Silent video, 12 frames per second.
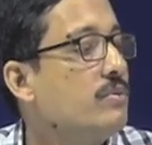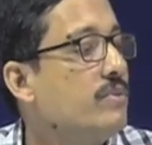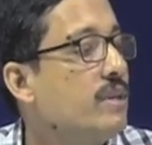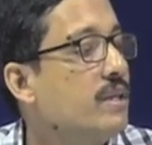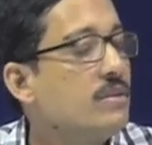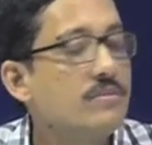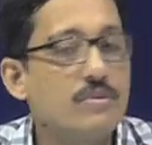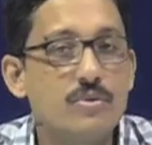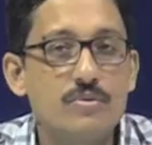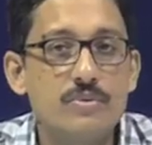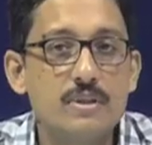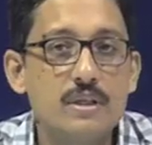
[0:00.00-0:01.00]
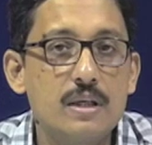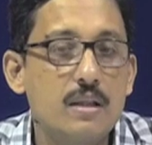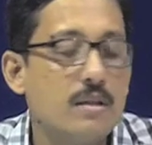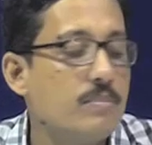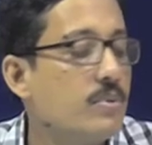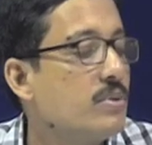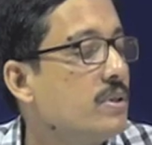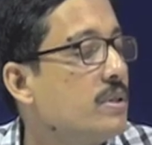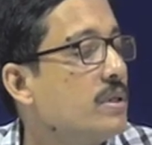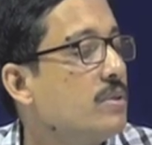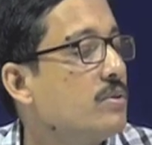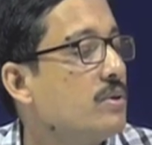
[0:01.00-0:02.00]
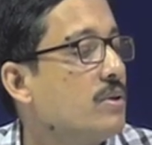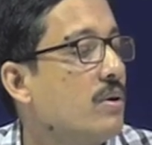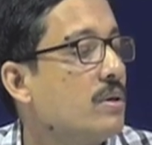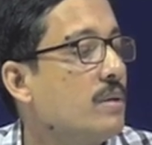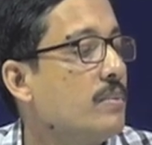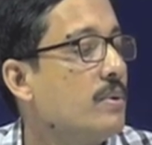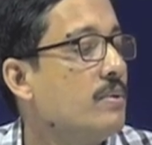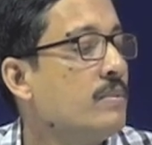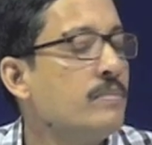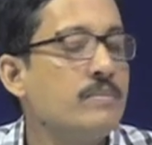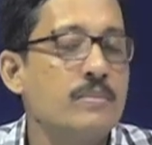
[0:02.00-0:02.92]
various photophysical processes we talked about.